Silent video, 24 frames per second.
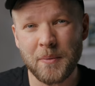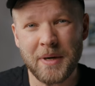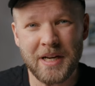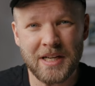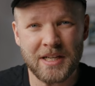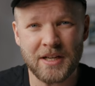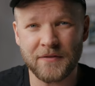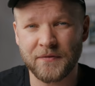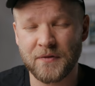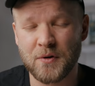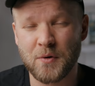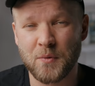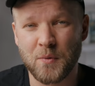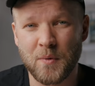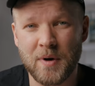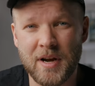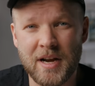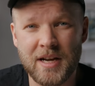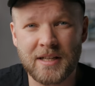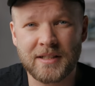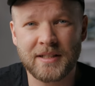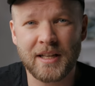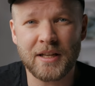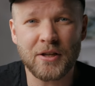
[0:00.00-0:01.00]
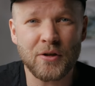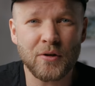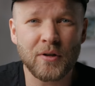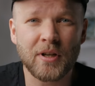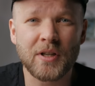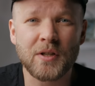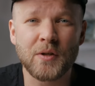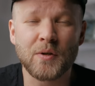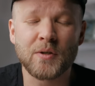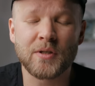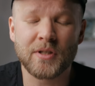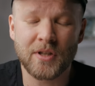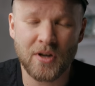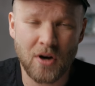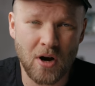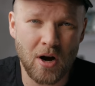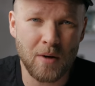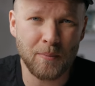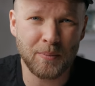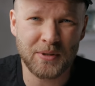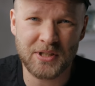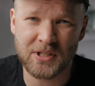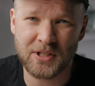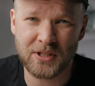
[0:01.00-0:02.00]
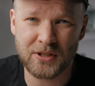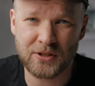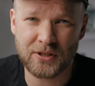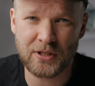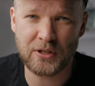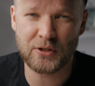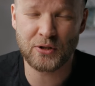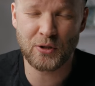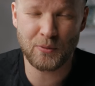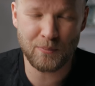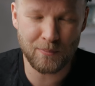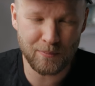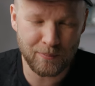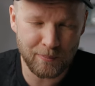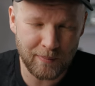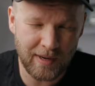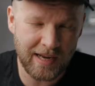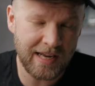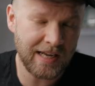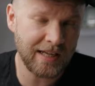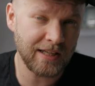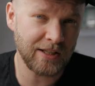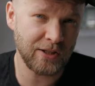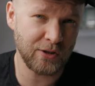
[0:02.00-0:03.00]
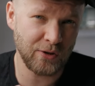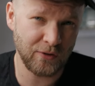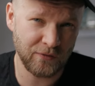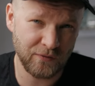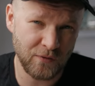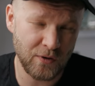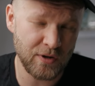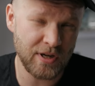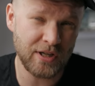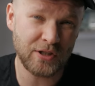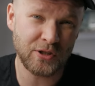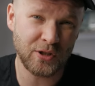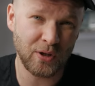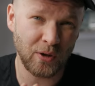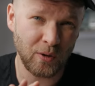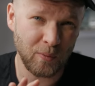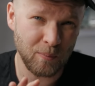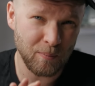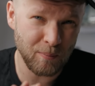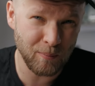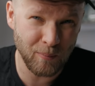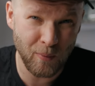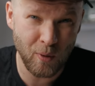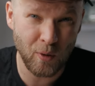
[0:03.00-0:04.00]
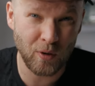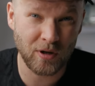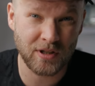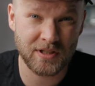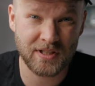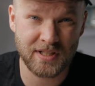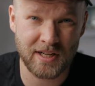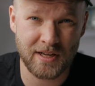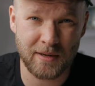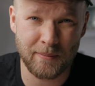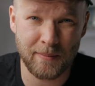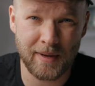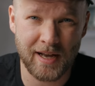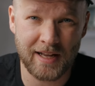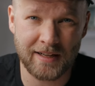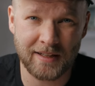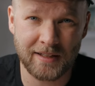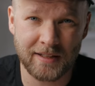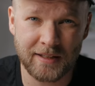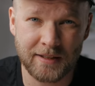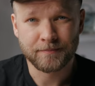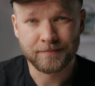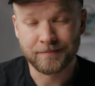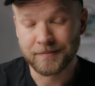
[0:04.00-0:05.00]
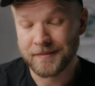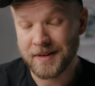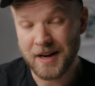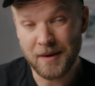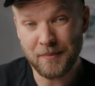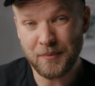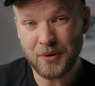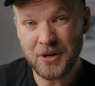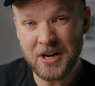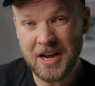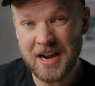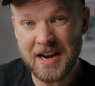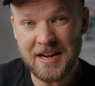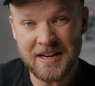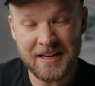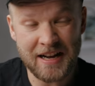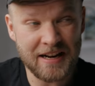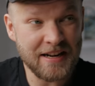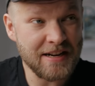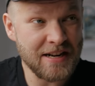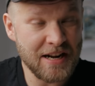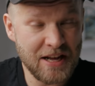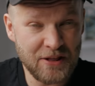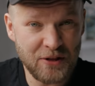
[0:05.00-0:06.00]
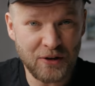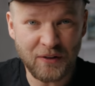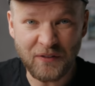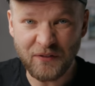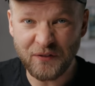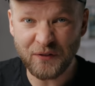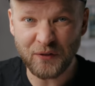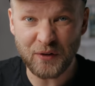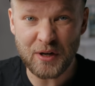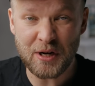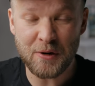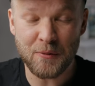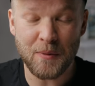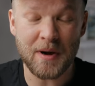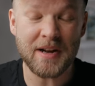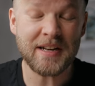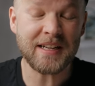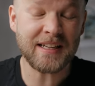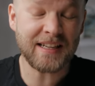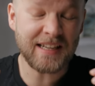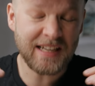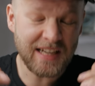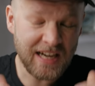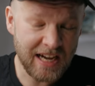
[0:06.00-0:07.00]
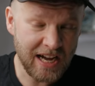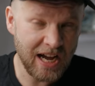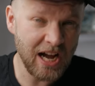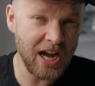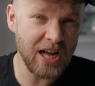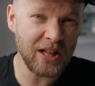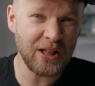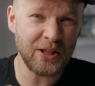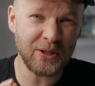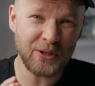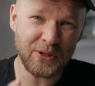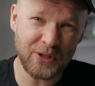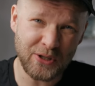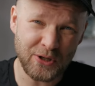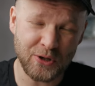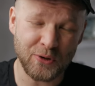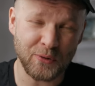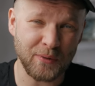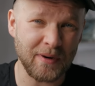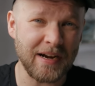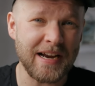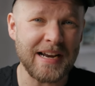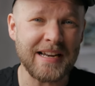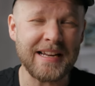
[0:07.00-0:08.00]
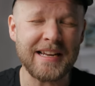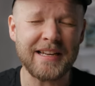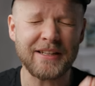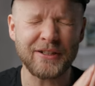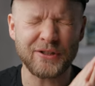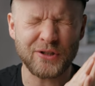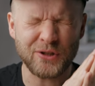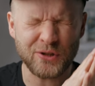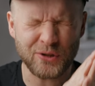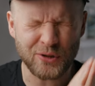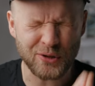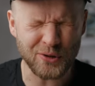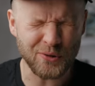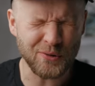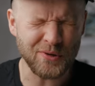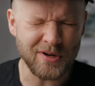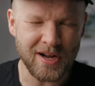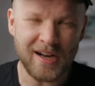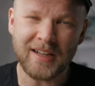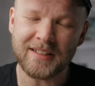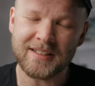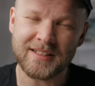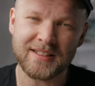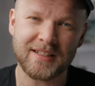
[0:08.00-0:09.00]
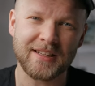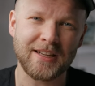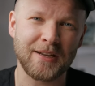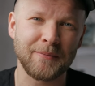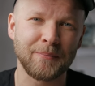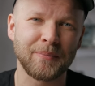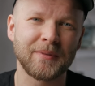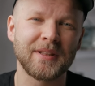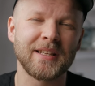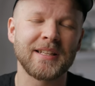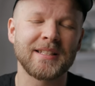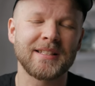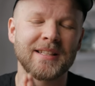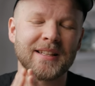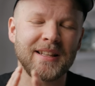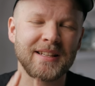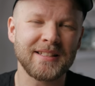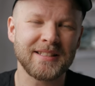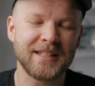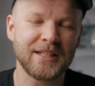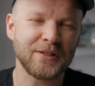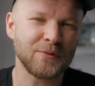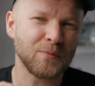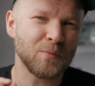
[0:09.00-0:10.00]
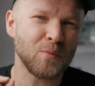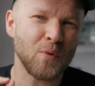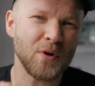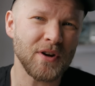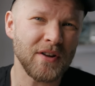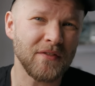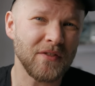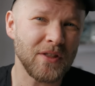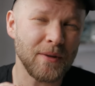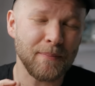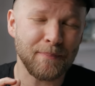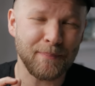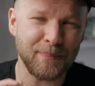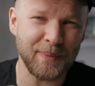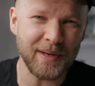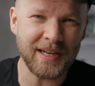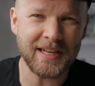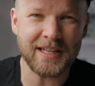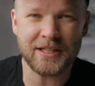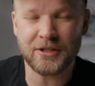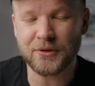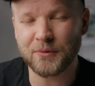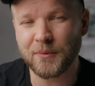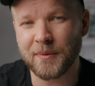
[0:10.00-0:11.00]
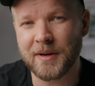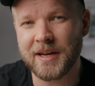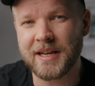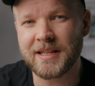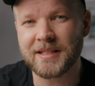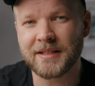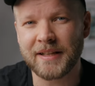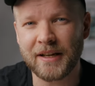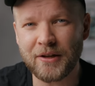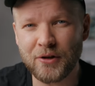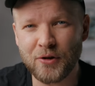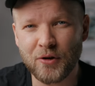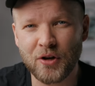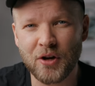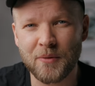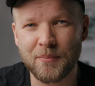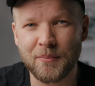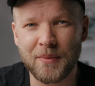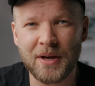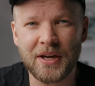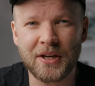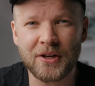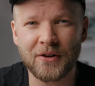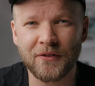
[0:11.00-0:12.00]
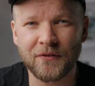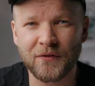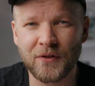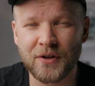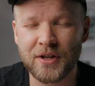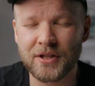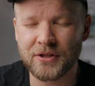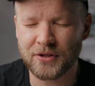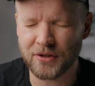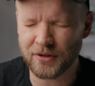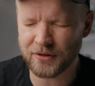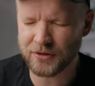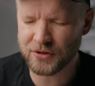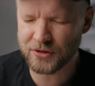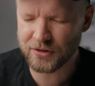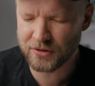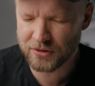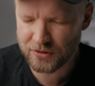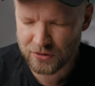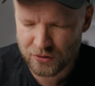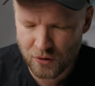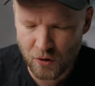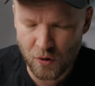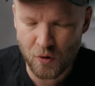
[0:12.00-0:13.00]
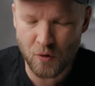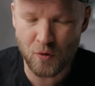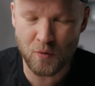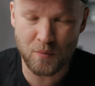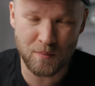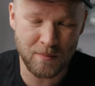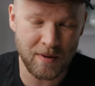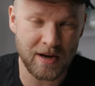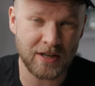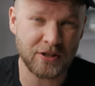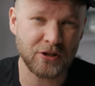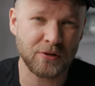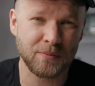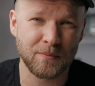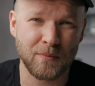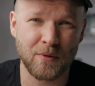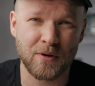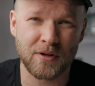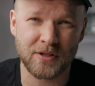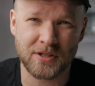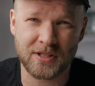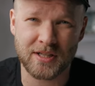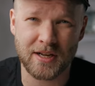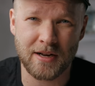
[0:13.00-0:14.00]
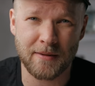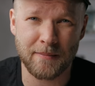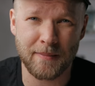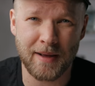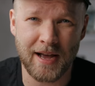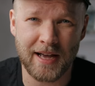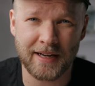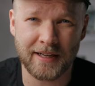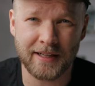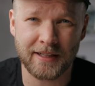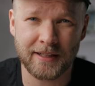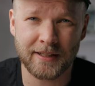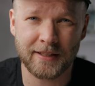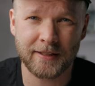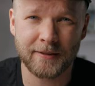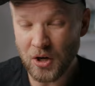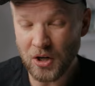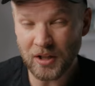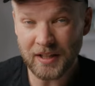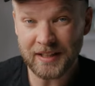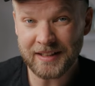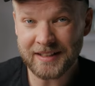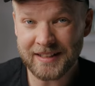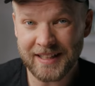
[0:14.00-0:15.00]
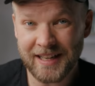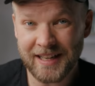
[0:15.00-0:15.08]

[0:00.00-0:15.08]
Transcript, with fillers: many different ways that you can use composition to make your footage look more cinematic. Number nine, another free one, color grading do not skip this. This is one of the biggest ways that you can make your footage look so much more cinematic. All it